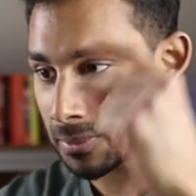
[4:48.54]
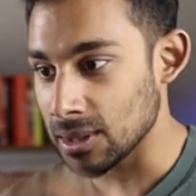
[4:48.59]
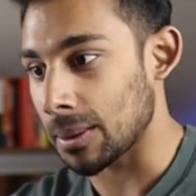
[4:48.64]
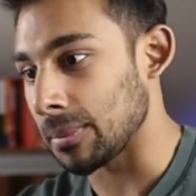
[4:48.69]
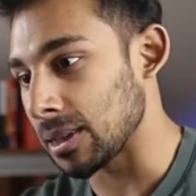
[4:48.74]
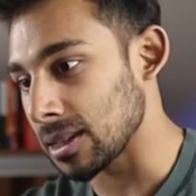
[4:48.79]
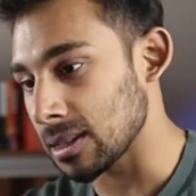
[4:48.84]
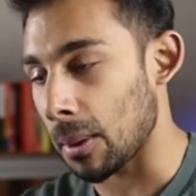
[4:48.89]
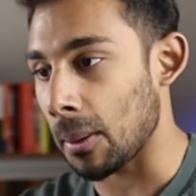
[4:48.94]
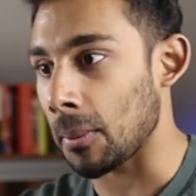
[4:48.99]

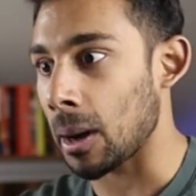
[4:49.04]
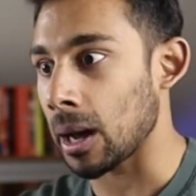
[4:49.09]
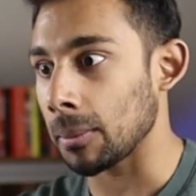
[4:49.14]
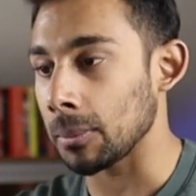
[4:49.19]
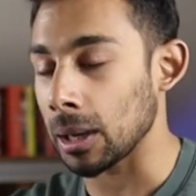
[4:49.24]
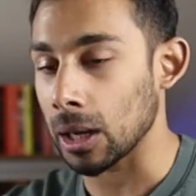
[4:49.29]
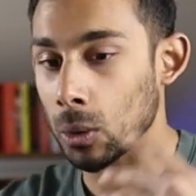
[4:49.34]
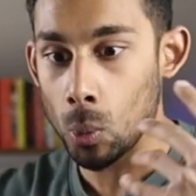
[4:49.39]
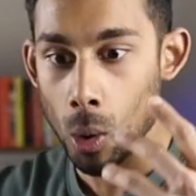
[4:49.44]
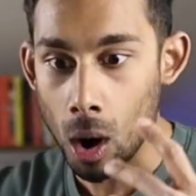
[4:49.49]
something's in my mind, I'm
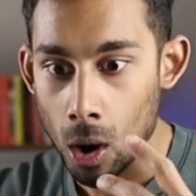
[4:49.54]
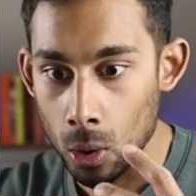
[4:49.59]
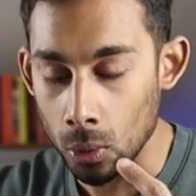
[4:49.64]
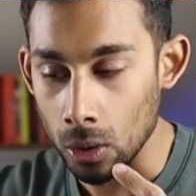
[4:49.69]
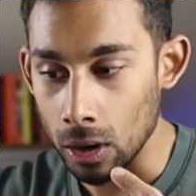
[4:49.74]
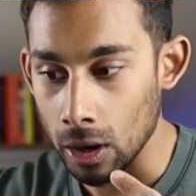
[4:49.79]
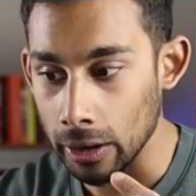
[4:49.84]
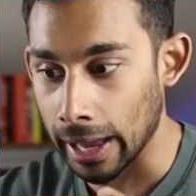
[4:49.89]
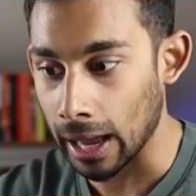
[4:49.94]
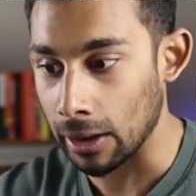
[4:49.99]
like, whoa,
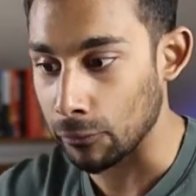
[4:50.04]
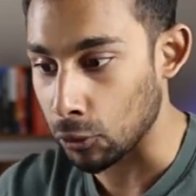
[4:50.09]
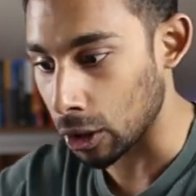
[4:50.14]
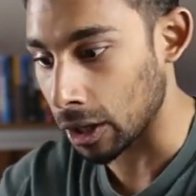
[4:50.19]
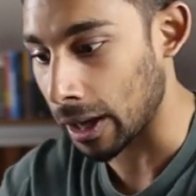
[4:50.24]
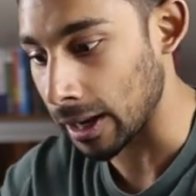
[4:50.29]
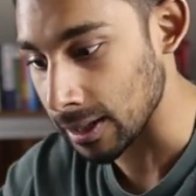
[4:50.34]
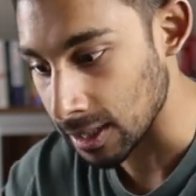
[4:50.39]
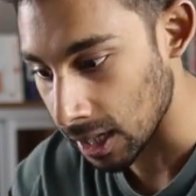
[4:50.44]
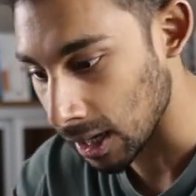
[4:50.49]
okay, I've got an
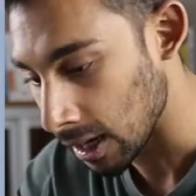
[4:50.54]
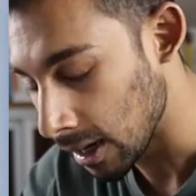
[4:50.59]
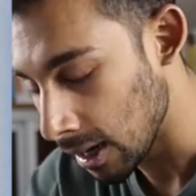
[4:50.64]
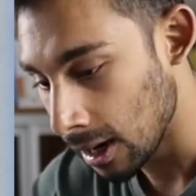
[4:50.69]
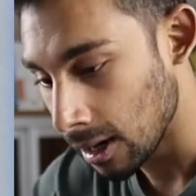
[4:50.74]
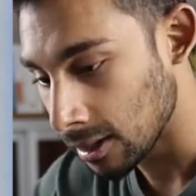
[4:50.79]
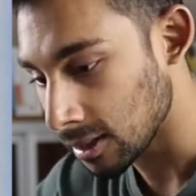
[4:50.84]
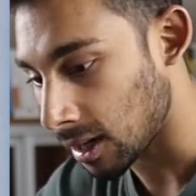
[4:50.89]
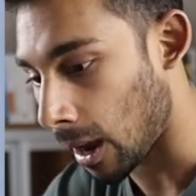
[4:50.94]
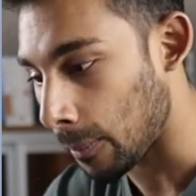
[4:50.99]
idea,
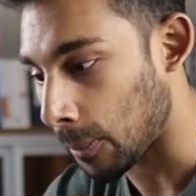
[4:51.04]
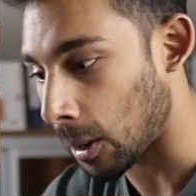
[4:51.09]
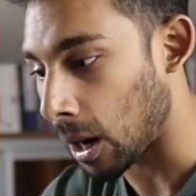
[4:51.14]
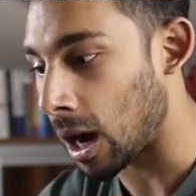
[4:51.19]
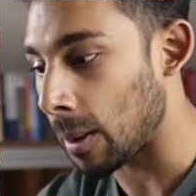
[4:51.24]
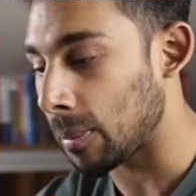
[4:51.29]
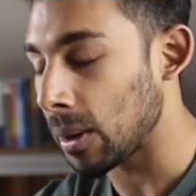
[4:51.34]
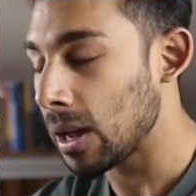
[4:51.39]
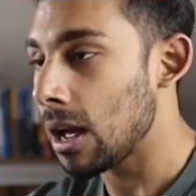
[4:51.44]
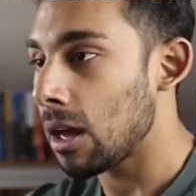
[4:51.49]
type it
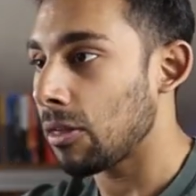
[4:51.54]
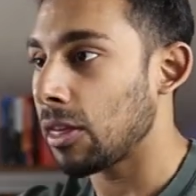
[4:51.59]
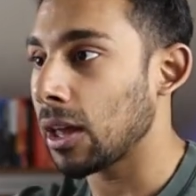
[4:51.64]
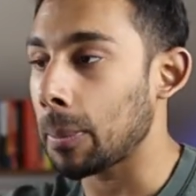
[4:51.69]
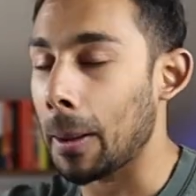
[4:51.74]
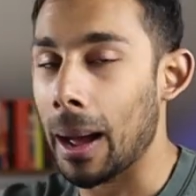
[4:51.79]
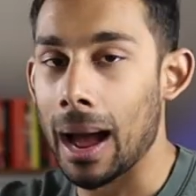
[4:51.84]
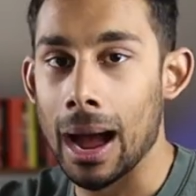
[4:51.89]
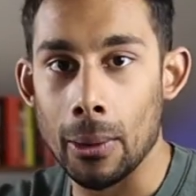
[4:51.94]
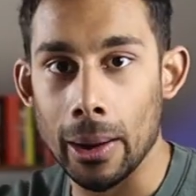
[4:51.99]
up, think
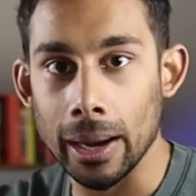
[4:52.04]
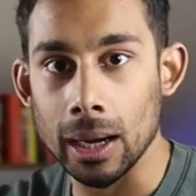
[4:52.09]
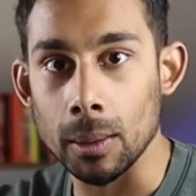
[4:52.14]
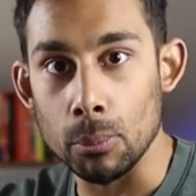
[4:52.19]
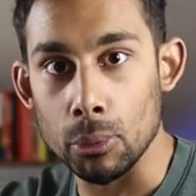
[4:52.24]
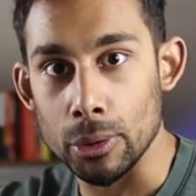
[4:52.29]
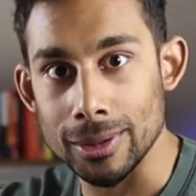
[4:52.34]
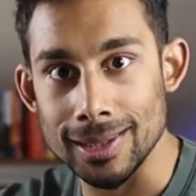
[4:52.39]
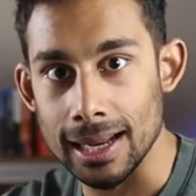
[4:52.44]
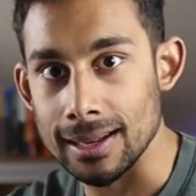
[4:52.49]
about how I can
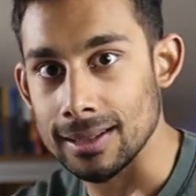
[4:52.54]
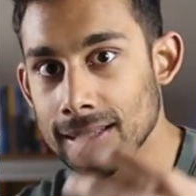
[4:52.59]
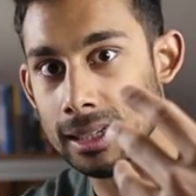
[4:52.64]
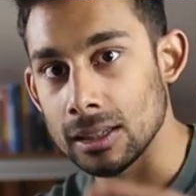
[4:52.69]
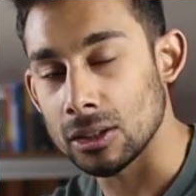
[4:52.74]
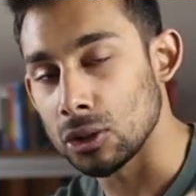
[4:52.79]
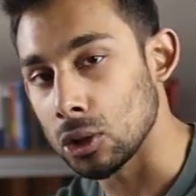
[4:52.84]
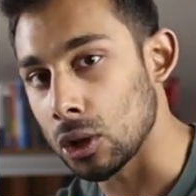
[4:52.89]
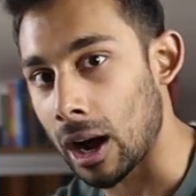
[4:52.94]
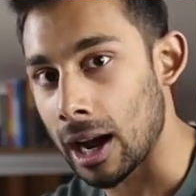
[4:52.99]
present it
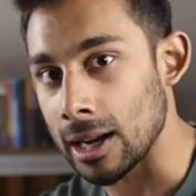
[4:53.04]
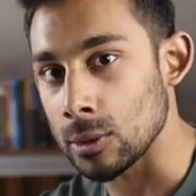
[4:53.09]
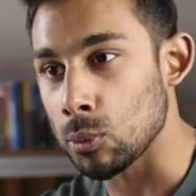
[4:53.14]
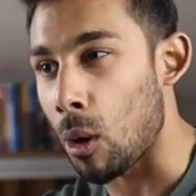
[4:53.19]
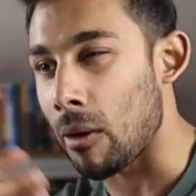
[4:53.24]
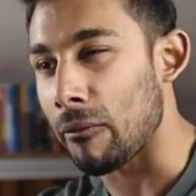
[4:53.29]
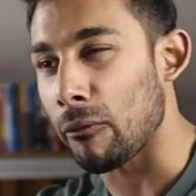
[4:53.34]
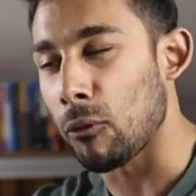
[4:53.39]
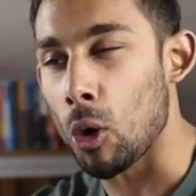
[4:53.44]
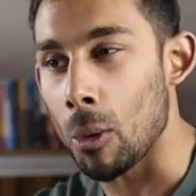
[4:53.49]
to you guys,
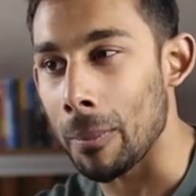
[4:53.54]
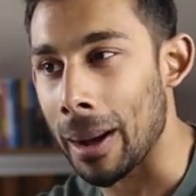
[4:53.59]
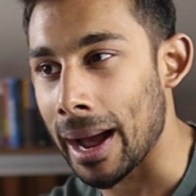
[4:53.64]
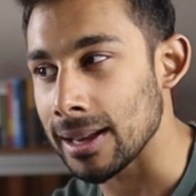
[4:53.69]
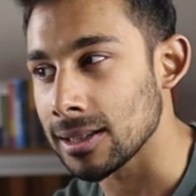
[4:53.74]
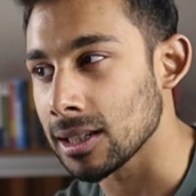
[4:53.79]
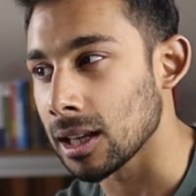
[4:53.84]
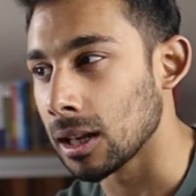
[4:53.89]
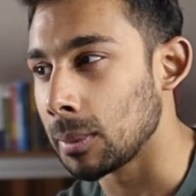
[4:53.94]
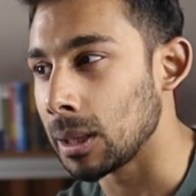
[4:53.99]
what format
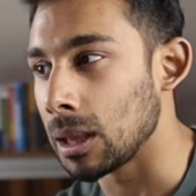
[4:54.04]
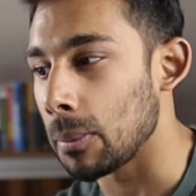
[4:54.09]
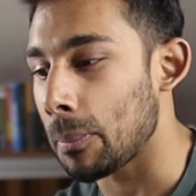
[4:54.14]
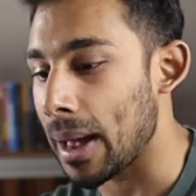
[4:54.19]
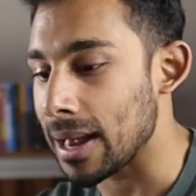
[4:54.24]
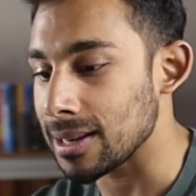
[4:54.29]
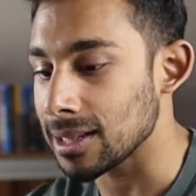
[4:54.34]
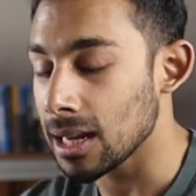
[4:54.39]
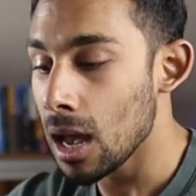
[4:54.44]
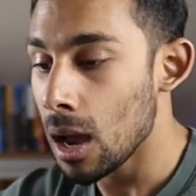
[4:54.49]
is gonna be the
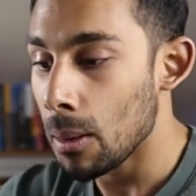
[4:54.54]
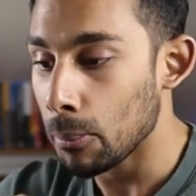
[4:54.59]
best,